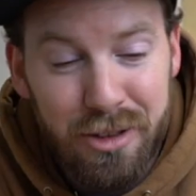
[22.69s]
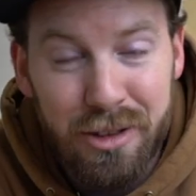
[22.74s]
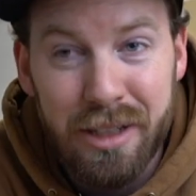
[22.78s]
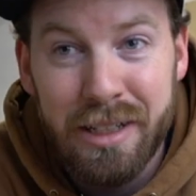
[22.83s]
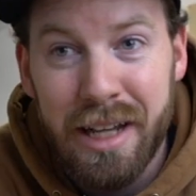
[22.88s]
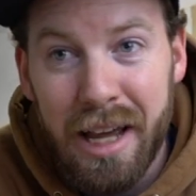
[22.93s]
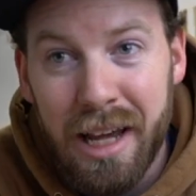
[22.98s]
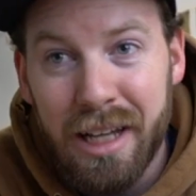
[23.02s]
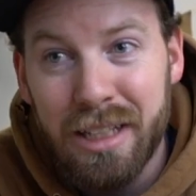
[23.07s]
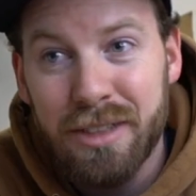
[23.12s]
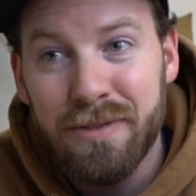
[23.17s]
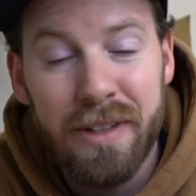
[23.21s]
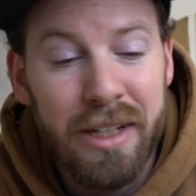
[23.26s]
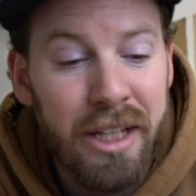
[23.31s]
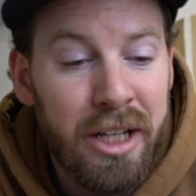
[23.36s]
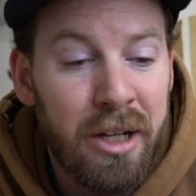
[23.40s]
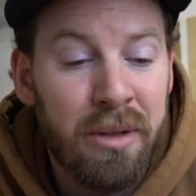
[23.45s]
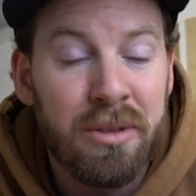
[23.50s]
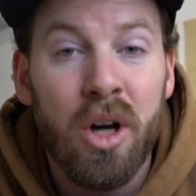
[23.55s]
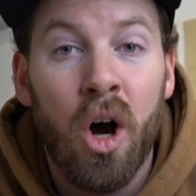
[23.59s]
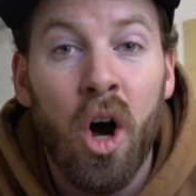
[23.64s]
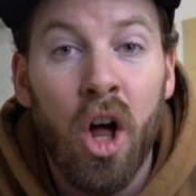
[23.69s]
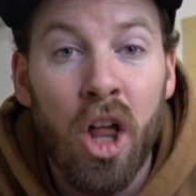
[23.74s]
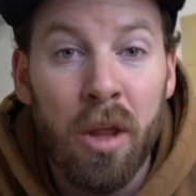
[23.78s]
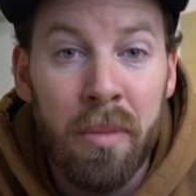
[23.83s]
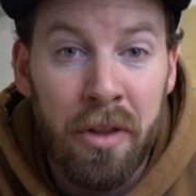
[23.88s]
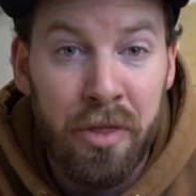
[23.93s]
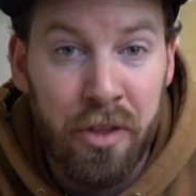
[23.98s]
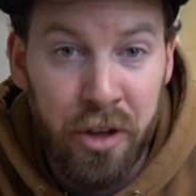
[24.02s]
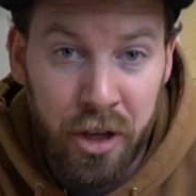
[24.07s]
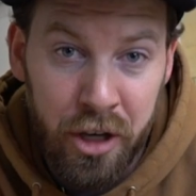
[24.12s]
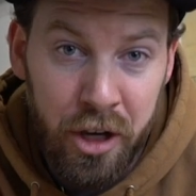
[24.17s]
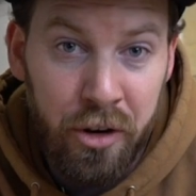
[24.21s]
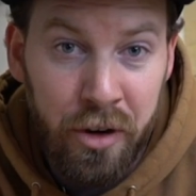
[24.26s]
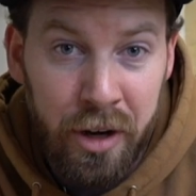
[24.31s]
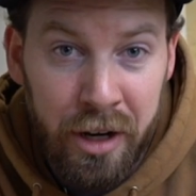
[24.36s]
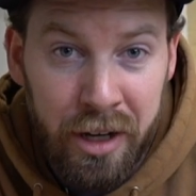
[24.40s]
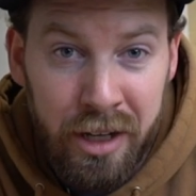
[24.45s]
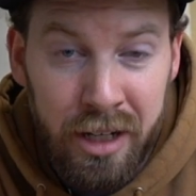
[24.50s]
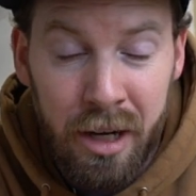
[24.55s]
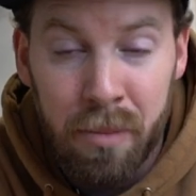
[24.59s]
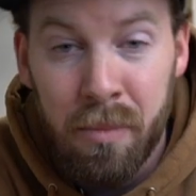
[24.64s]
today's video is all about the
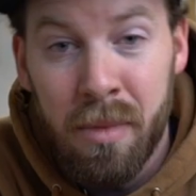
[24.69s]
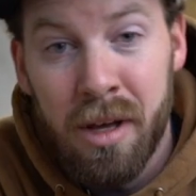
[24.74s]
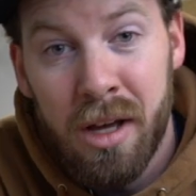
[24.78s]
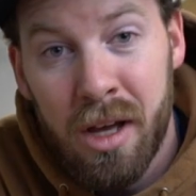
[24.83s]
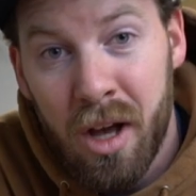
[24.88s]
Keurig cup.